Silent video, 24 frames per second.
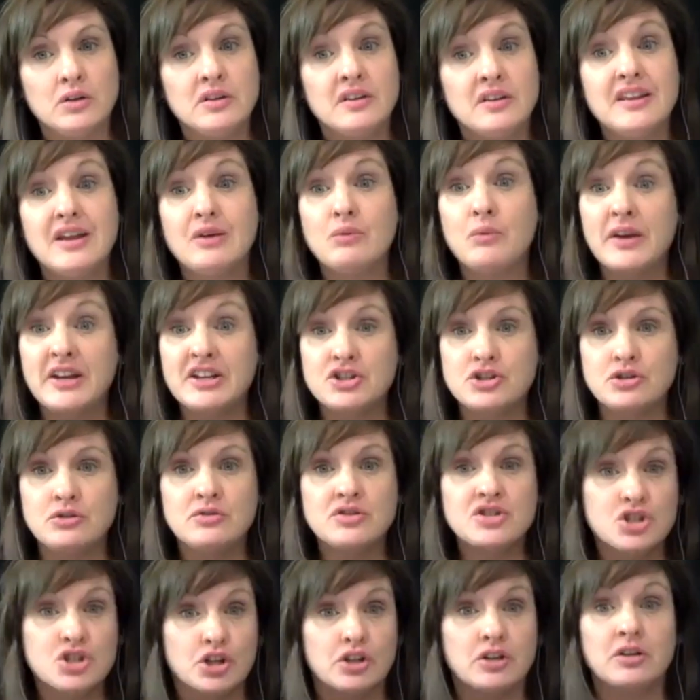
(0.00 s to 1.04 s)
then we do
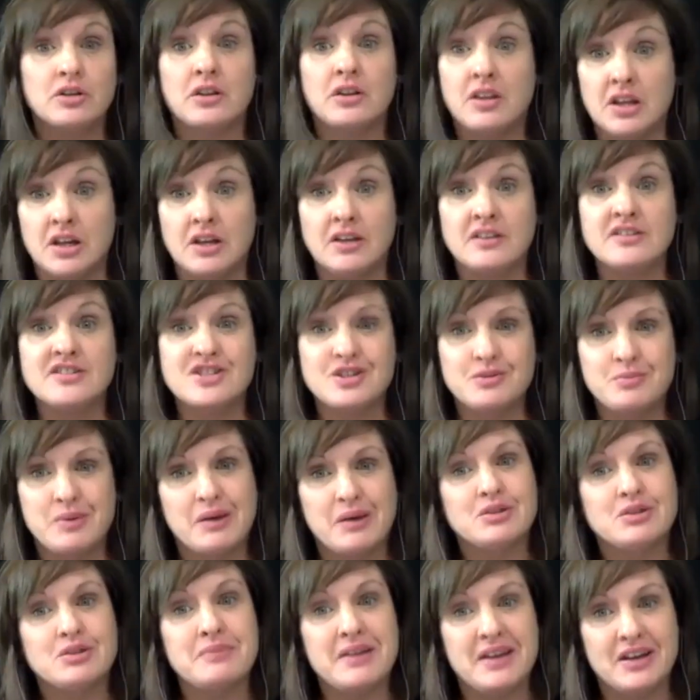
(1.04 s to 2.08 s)
certain things to be able to
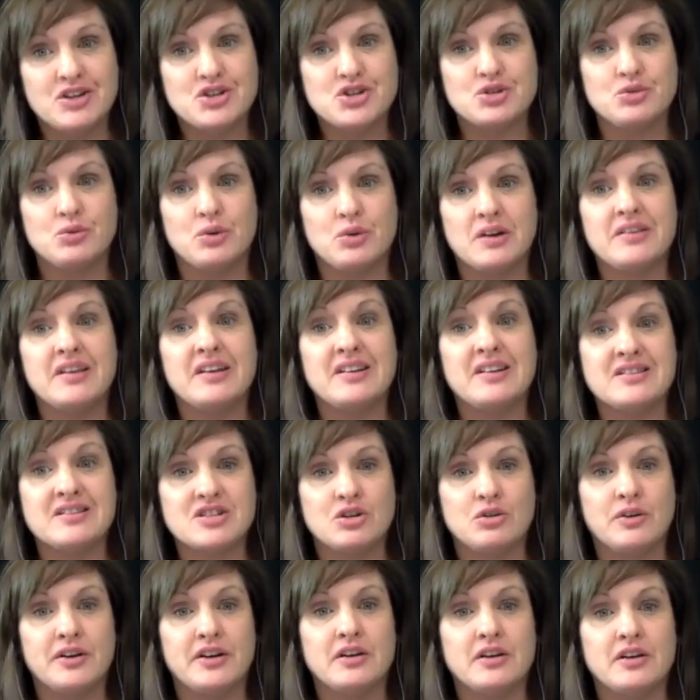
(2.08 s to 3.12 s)
make sure that it's
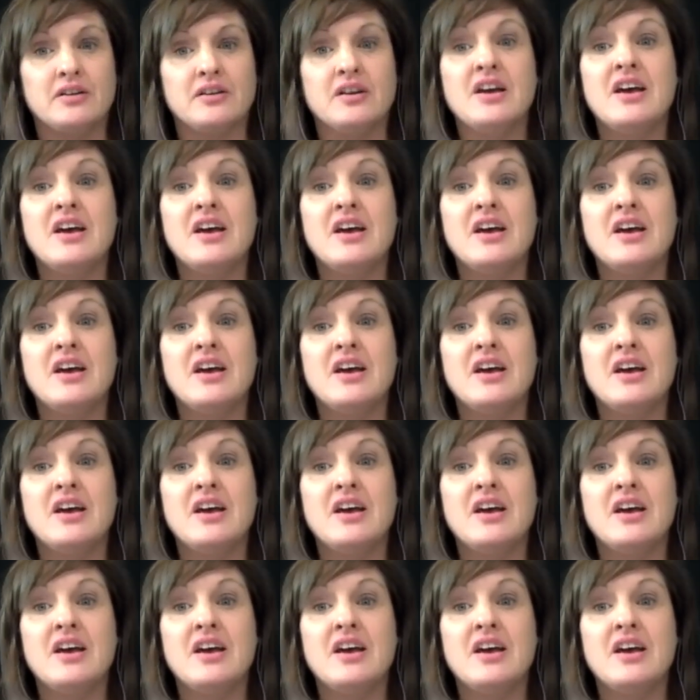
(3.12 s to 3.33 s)
going to